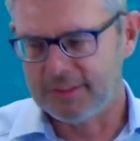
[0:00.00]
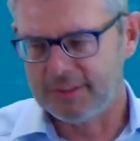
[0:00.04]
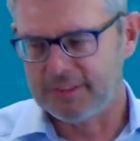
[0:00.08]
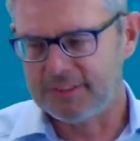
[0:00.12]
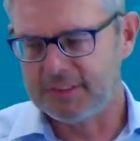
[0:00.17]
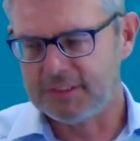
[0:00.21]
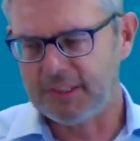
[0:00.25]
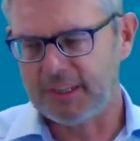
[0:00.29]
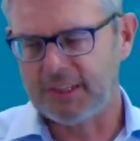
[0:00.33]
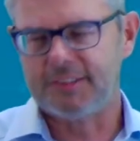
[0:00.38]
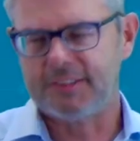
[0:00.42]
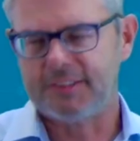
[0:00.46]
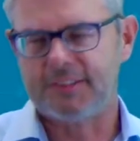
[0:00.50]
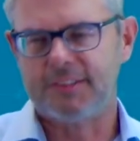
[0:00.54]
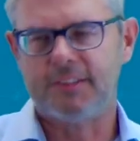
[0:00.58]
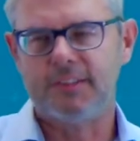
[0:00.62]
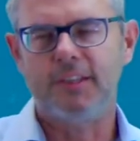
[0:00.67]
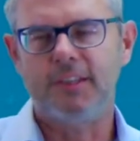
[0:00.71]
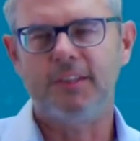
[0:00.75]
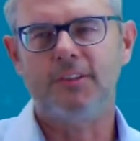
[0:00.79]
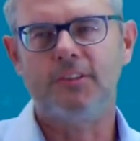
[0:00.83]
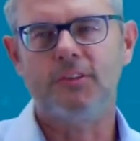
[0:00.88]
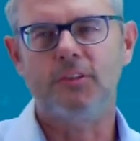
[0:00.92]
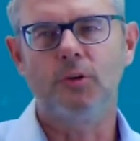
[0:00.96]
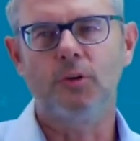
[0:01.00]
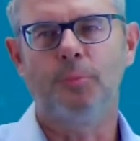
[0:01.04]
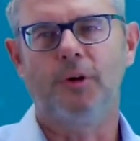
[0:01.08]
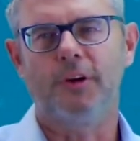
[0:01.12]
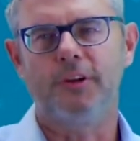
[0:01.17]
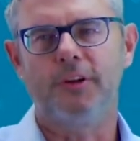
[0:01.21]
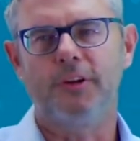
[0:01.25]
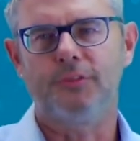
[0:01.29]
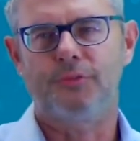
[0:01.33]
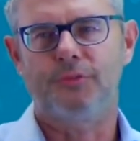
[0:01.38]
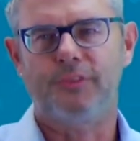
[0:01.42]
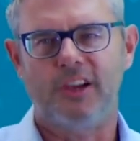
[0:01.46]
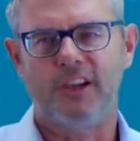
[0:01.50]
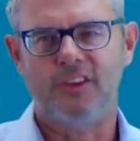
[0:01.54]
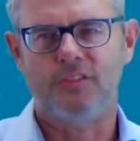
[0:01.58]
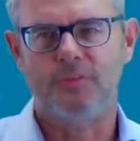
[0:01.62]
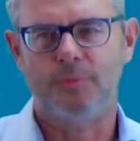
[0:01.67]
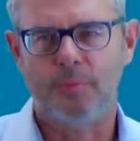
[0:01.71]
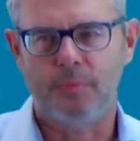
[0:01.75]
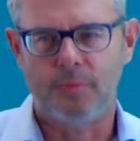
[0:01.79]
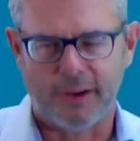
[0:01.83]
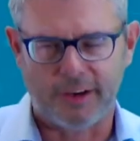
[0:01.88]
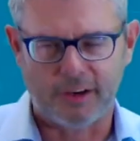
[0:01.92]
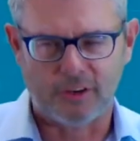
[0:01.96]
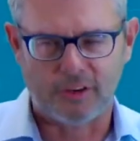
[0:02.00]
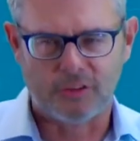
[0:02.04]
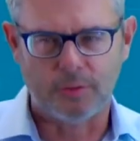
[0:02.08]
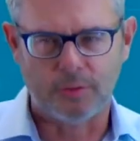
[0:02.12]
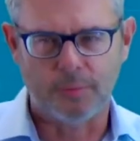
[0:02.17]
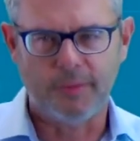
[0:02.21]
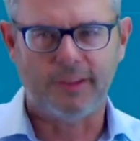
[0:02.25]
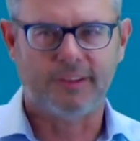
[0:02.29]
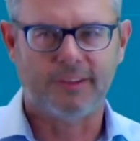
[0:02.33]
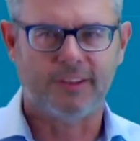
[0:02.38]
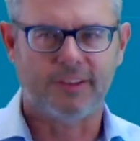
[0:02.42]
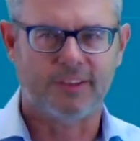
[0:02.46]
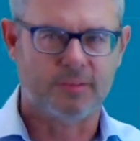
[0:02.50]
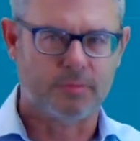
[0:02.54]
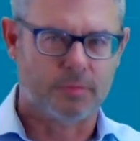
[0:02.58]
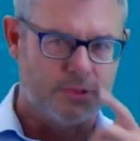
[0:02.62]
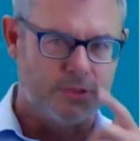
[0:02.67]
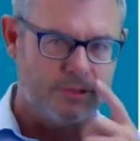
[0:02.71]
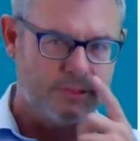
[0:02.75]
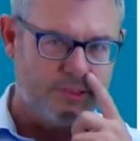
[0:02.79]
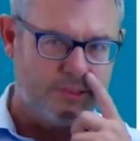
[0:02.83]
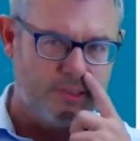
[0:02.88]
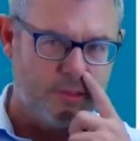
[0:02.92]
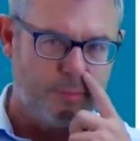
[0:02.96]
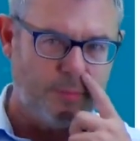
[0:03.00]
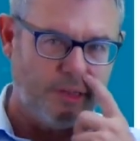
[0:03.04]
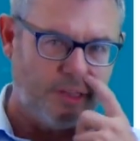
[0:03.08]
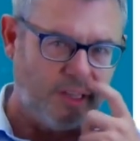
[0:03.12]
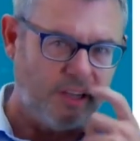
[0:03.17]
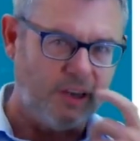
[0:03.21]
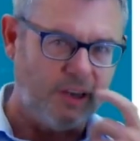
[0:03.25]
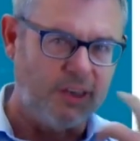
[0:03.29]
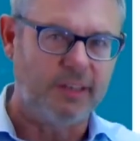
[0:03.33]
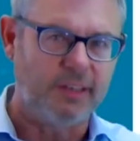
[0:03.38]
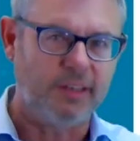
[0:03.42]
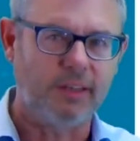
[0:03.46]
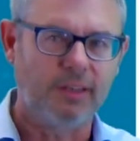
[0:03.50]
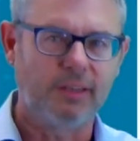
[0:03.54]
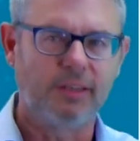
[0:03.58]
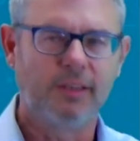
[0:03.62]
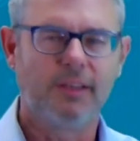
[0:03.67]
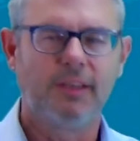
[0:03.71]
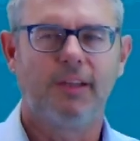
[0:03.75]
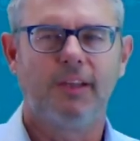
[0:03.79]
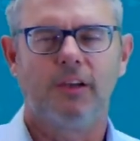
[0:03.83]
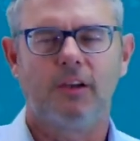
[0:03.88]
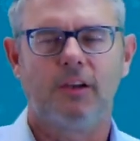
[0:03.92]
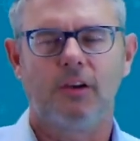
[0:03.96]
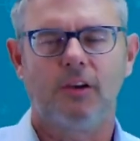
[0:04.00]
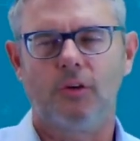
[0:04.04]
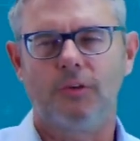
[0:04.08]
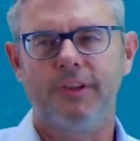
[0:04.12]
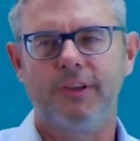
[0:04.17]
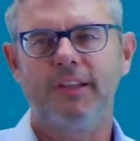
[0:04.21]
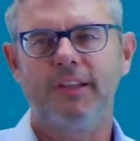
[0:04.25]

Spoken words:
62.5 micrometers was in the beginning, or in